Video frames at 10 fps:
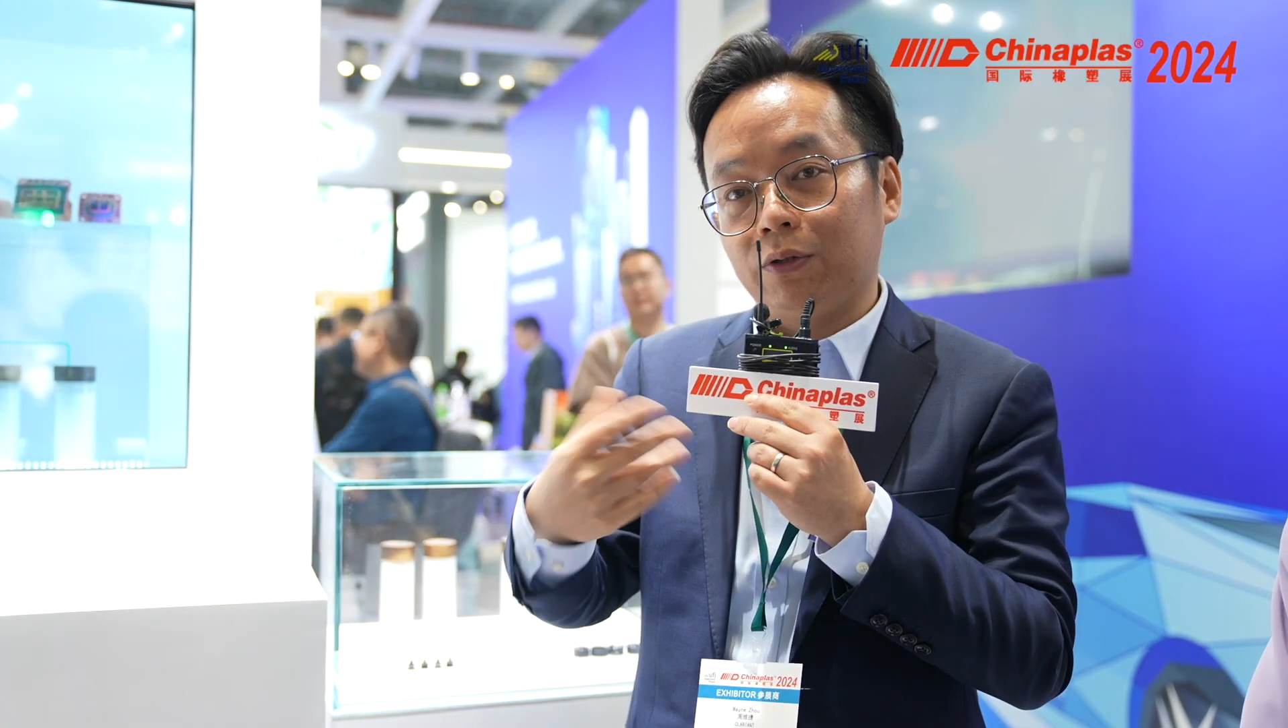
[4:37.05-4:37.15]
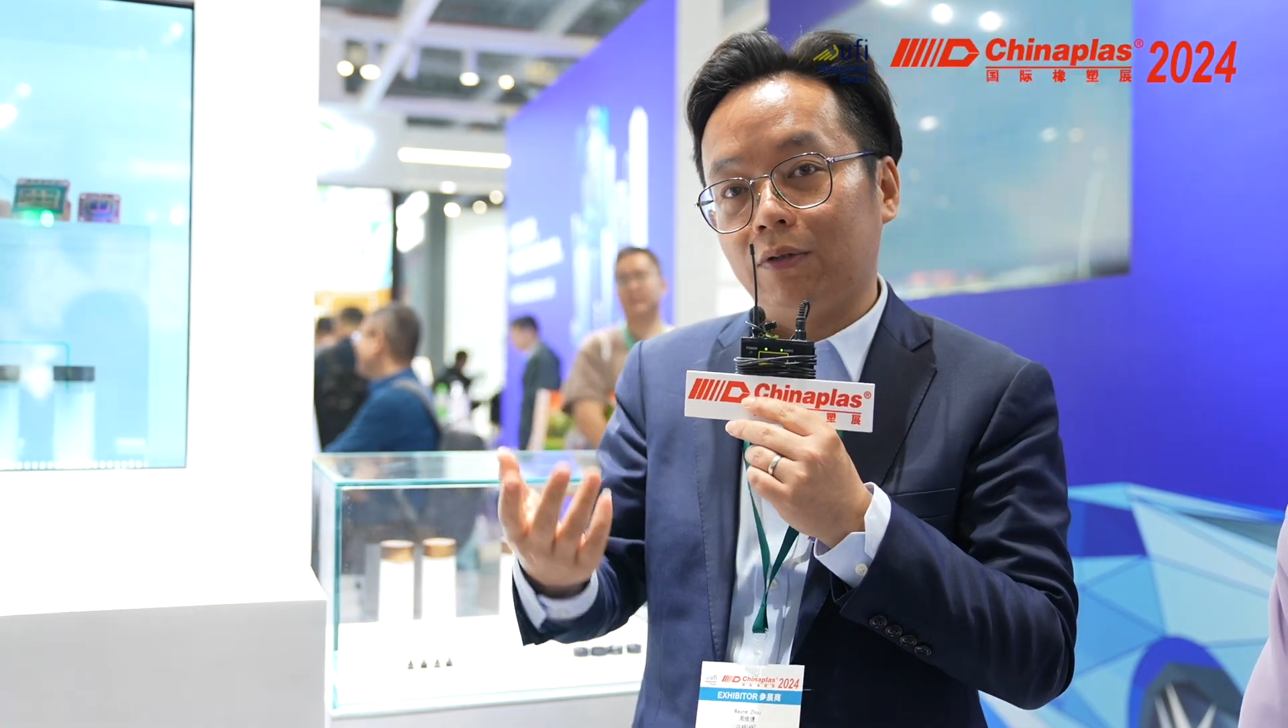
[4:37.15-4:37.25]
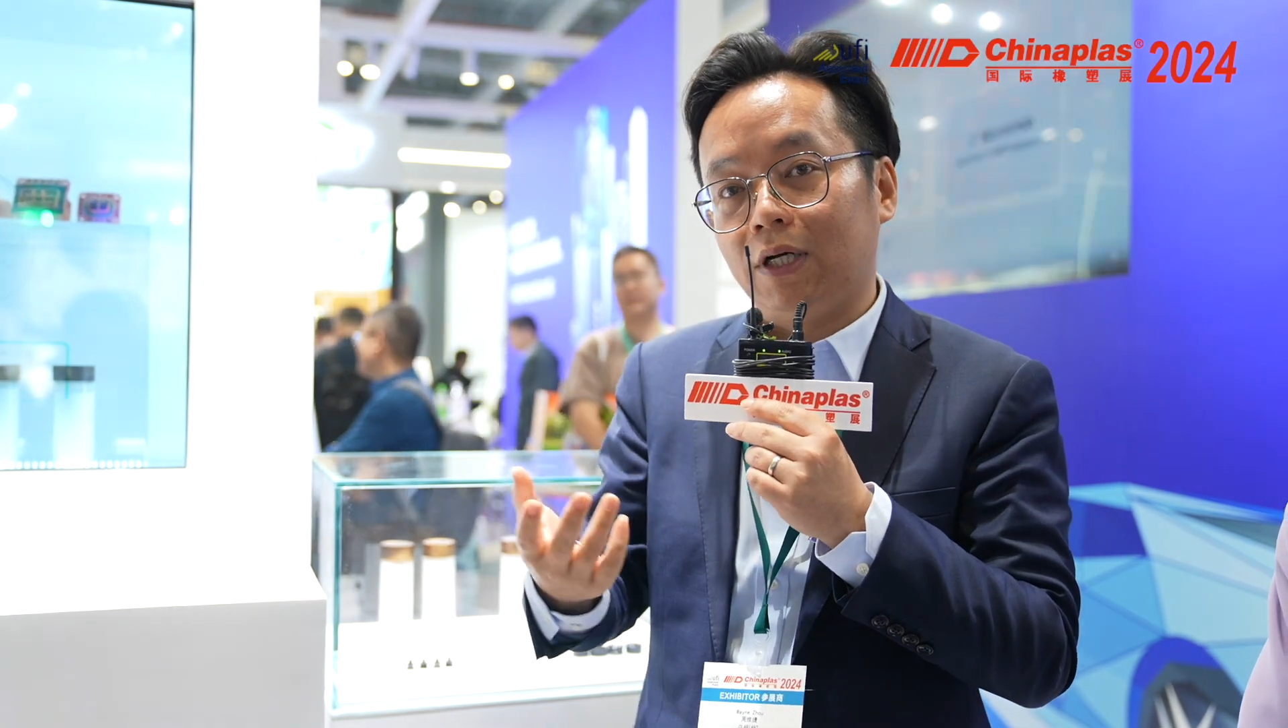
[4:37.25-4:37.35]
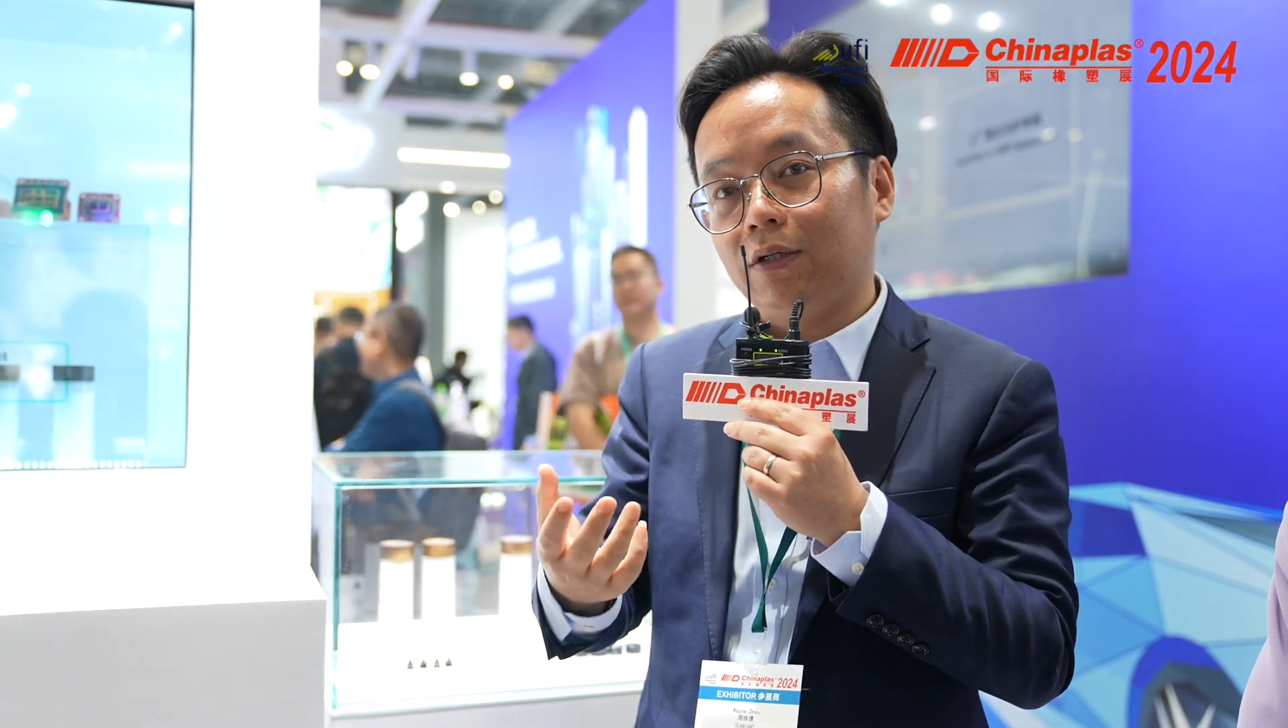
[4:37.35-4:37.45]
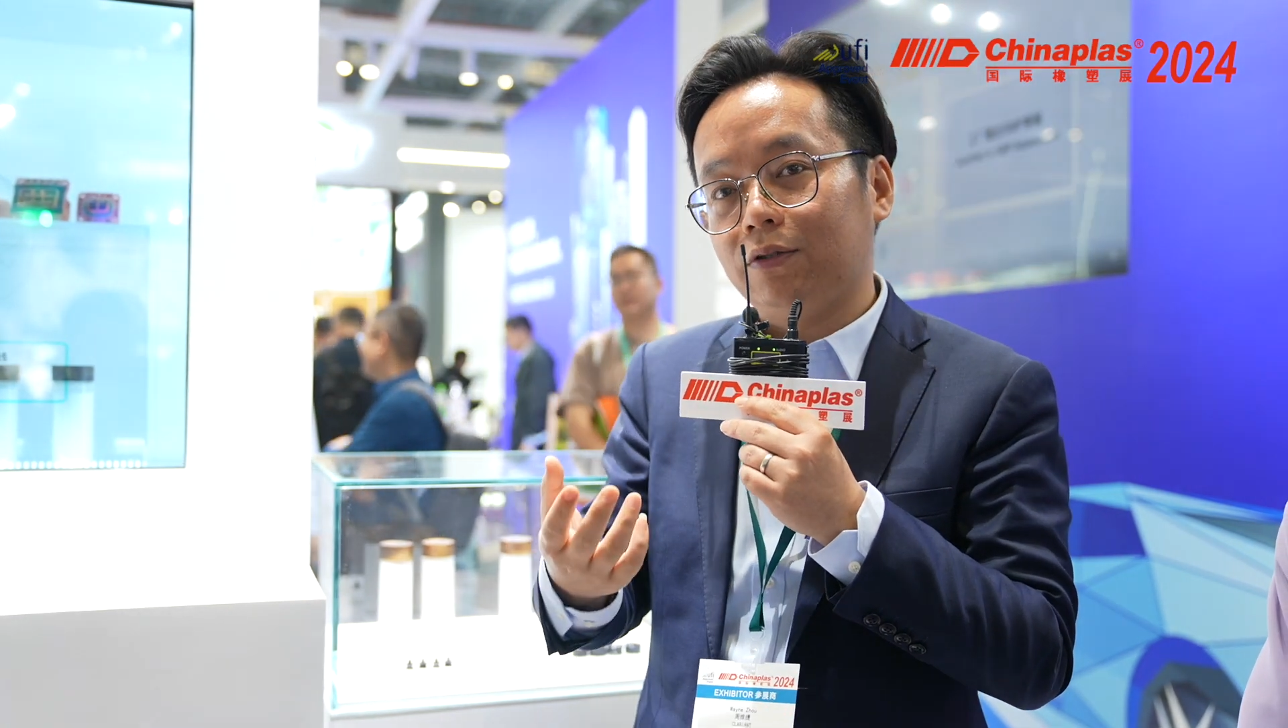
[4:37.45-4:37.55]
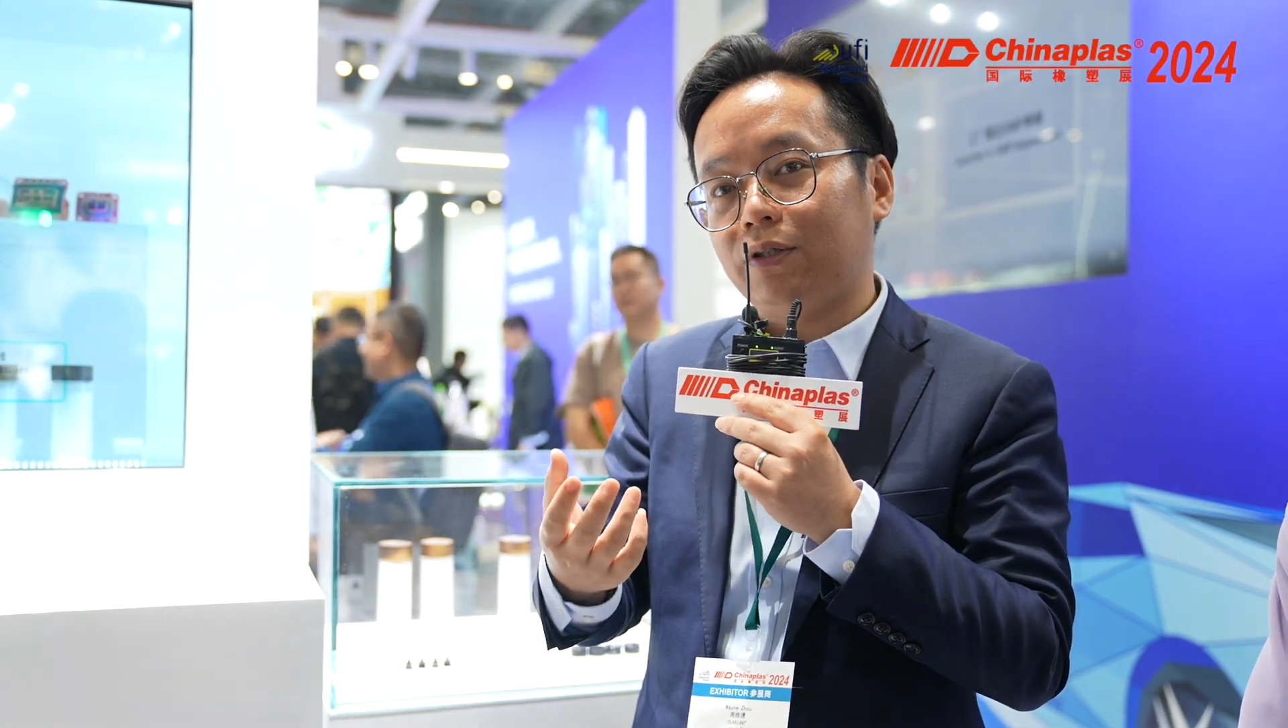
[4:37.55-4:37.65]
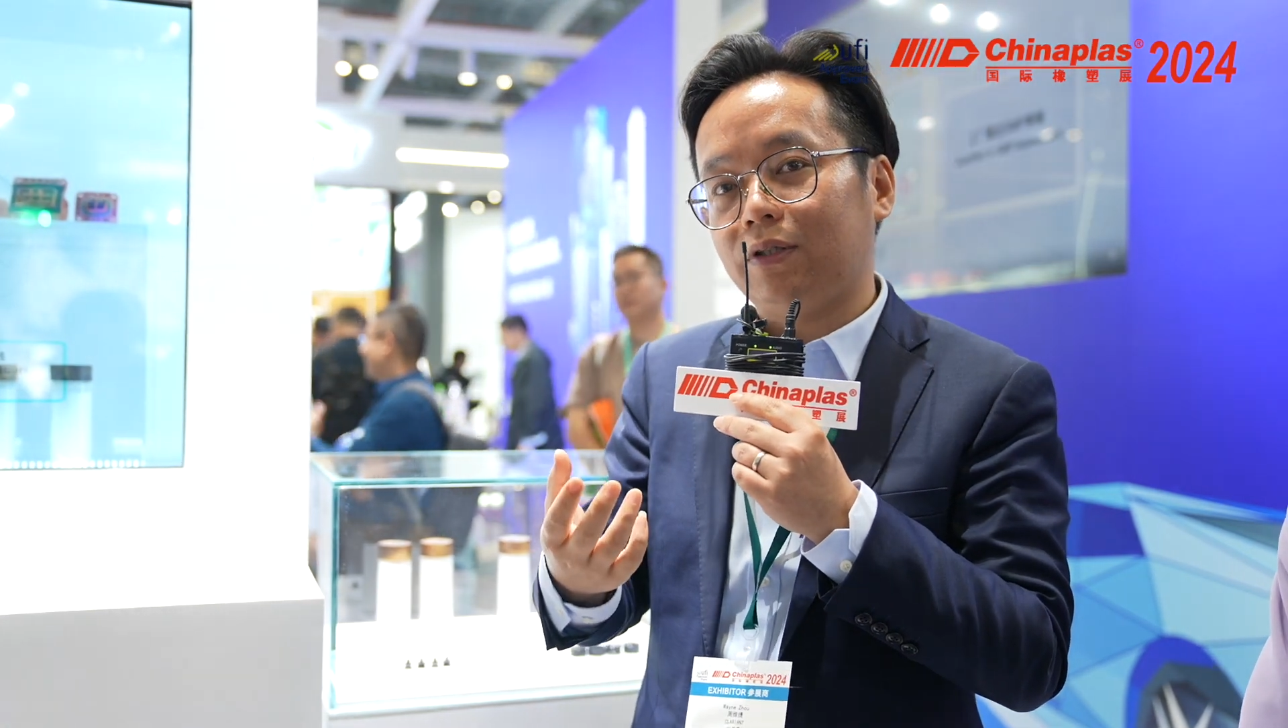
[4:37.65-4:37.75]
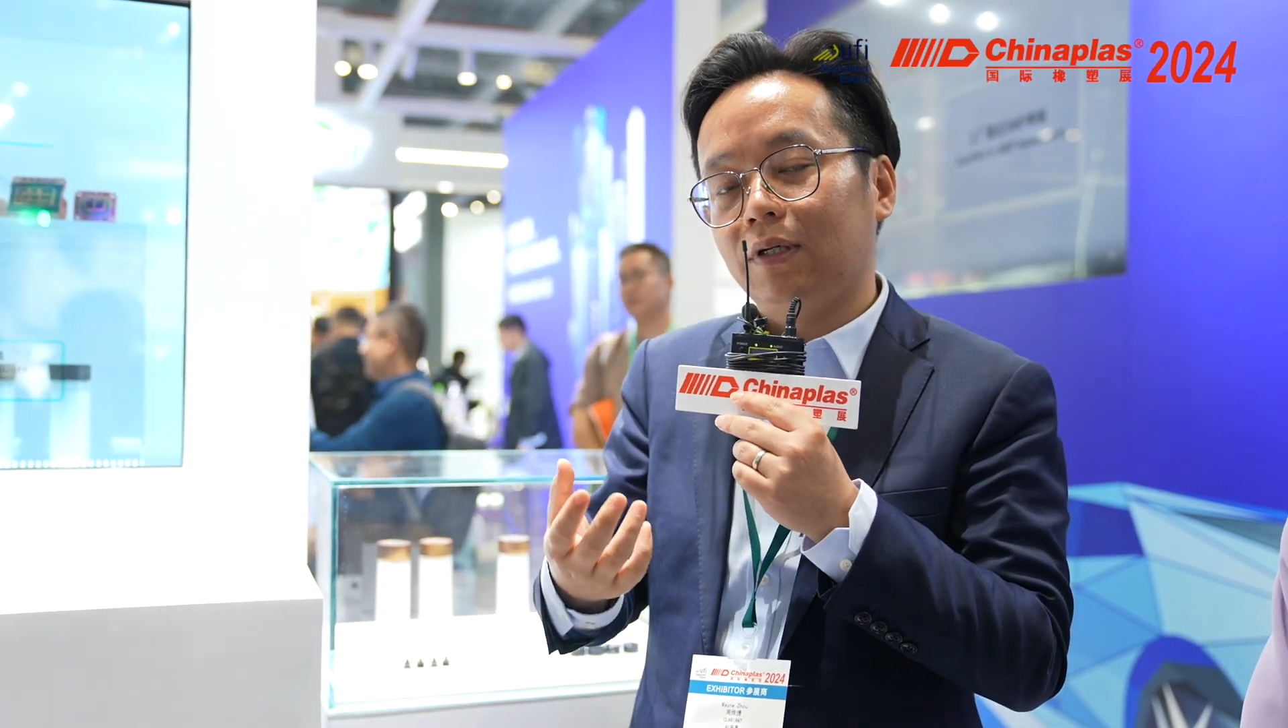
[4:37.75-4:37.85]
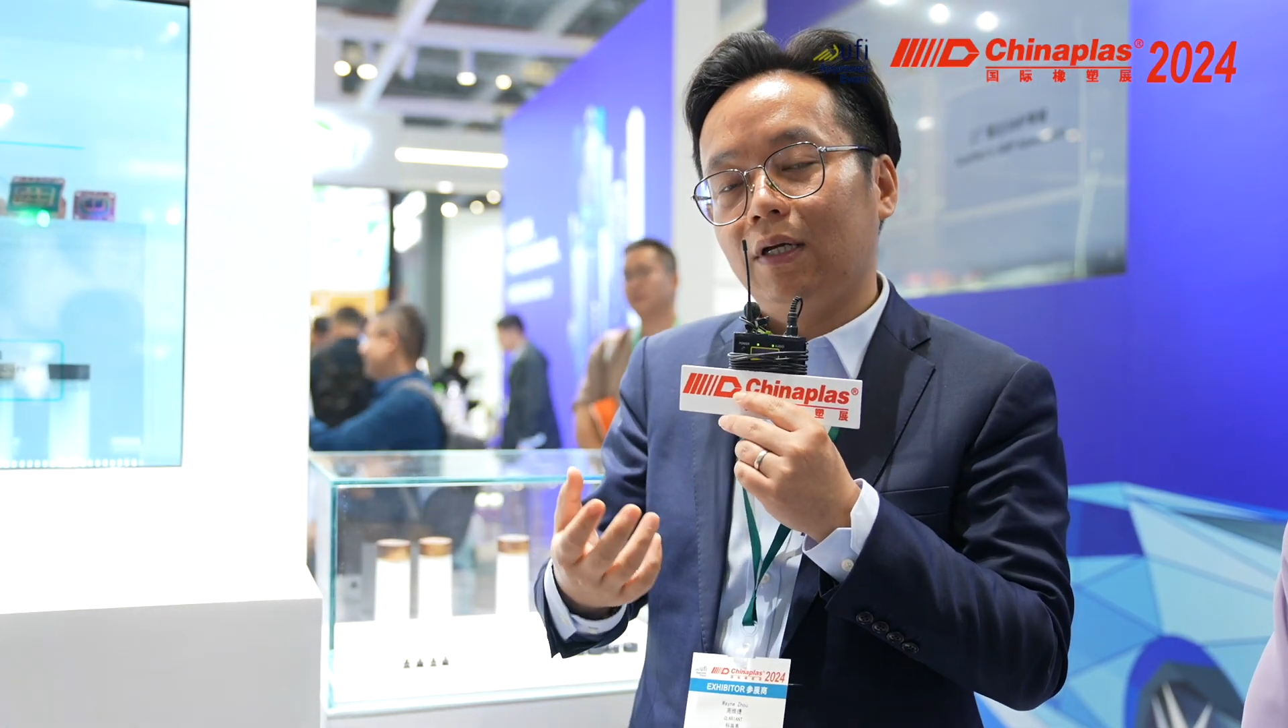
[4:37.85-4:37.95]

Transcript: to launch